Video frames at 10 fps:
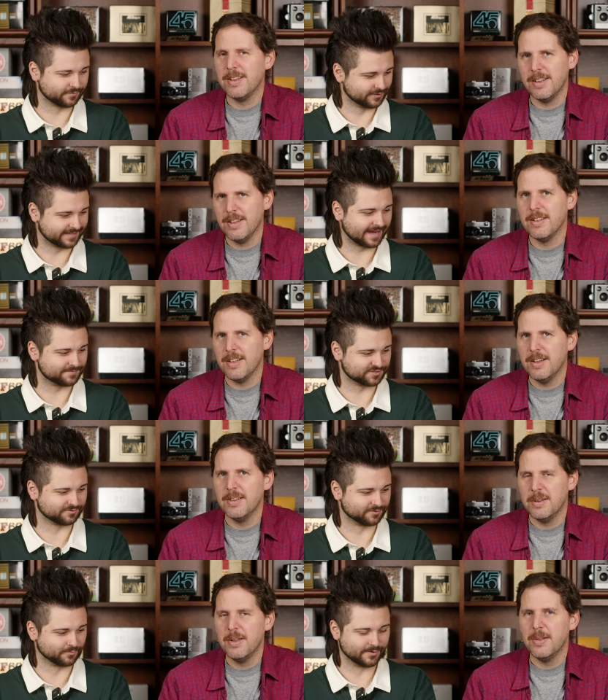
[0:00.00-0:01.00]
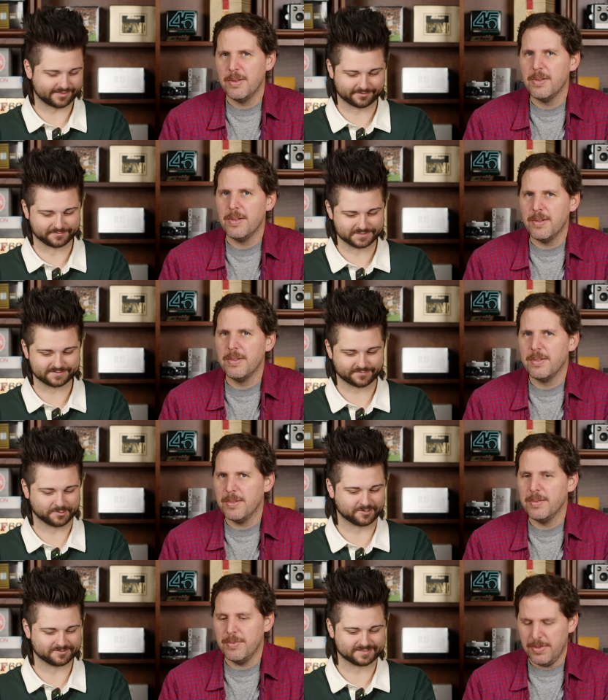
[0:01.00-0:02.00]
Speaker 1: fully capture the width of these
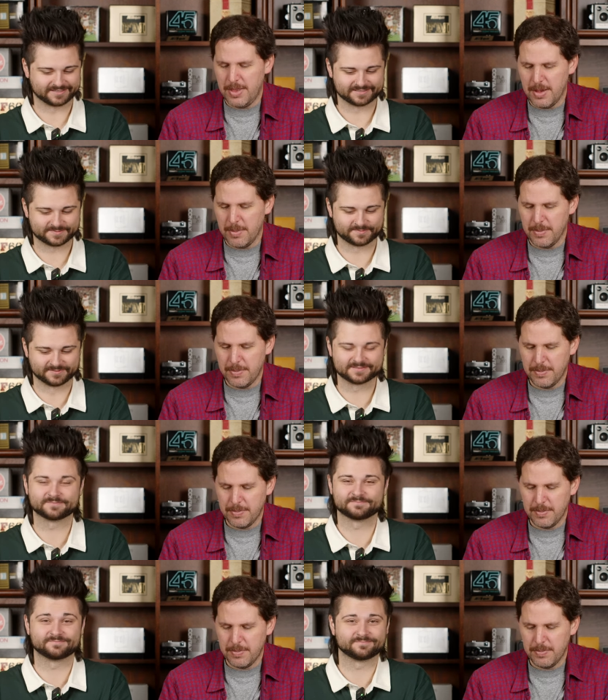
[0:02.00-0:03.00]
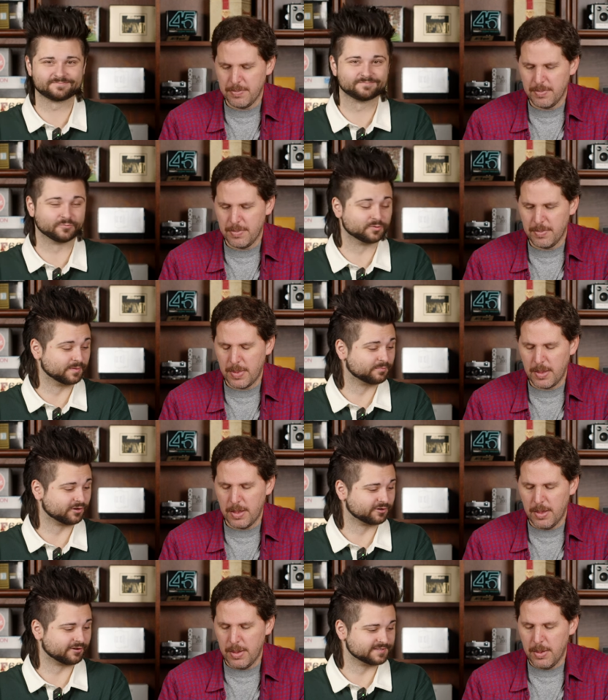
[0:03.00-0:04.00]
photos. Like yeah. it's, it's would be
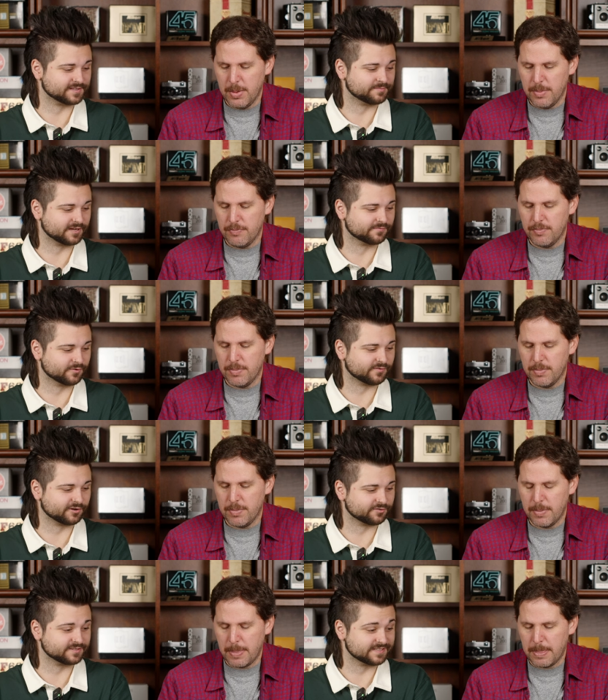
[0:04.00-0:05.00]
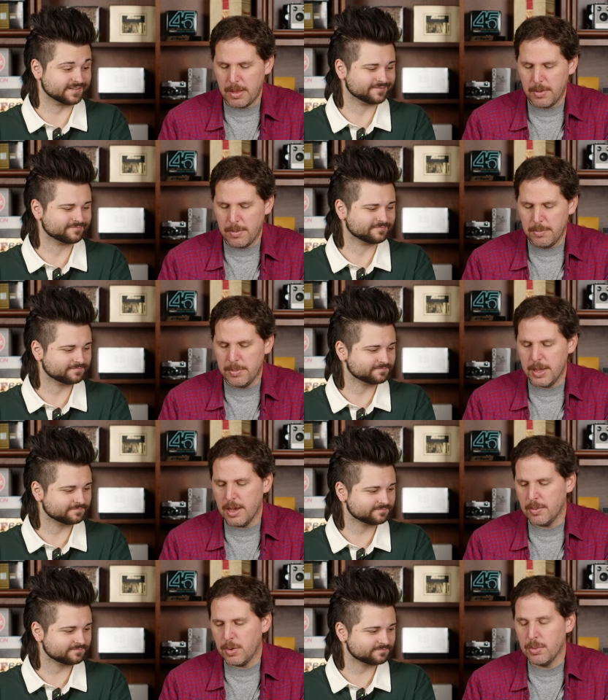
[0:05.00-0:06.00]
pretty crazy to make a viewfinder that did. But
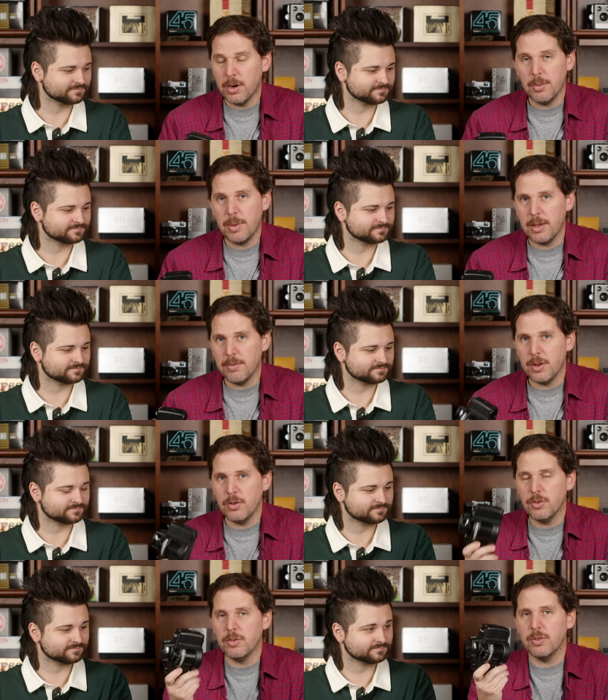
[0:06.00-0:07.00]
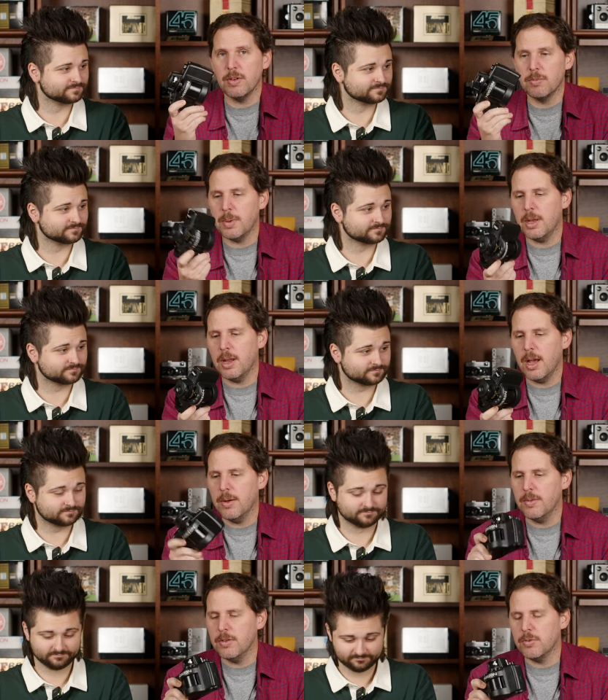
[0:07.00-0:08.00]
Speaker 2: yeah, we wanted to make a video just to explain
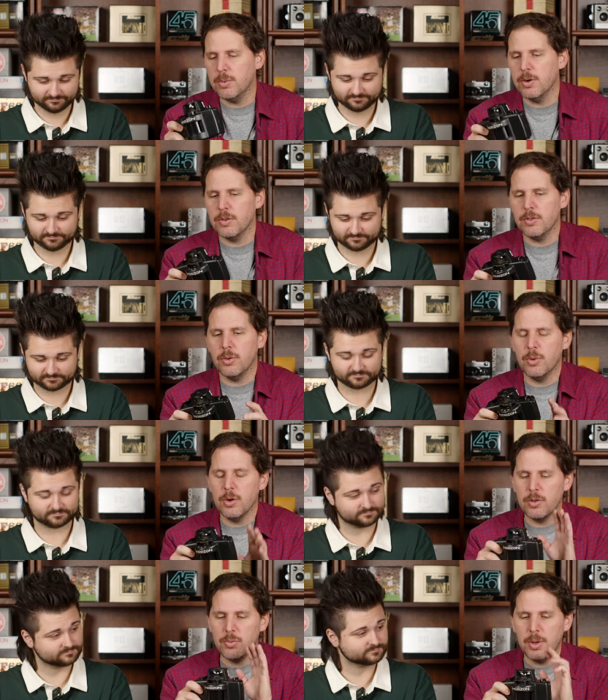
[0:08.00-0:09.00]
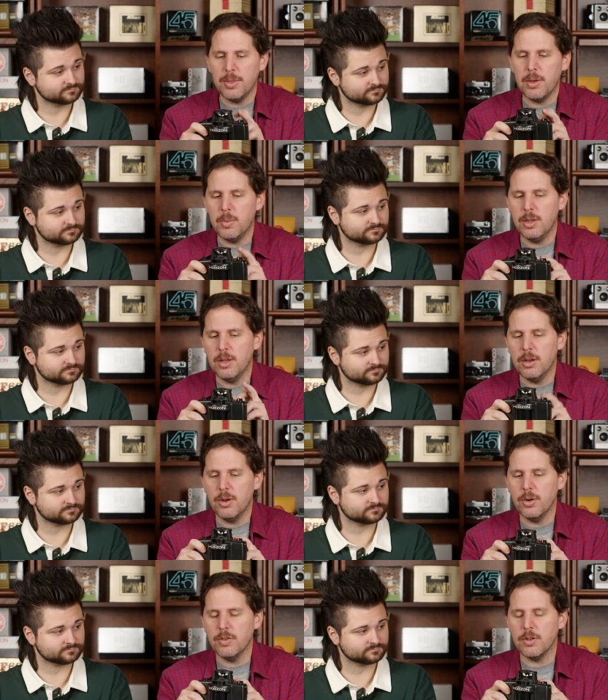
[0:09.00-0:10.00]
how this works, the quirks. One thing we did
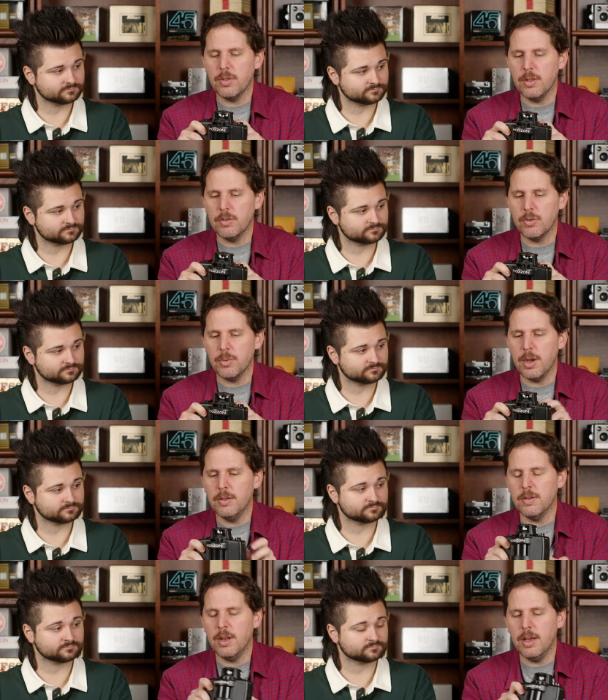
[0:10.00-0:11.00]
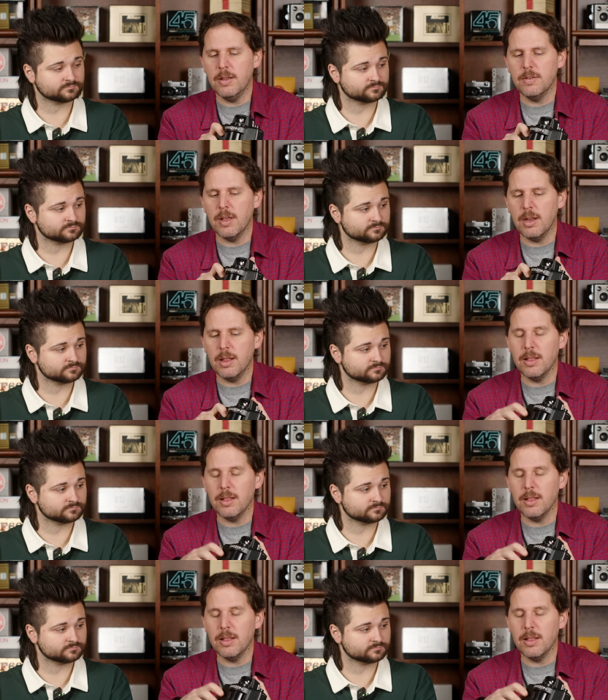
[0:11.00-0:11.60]
notice on this Horizon is that it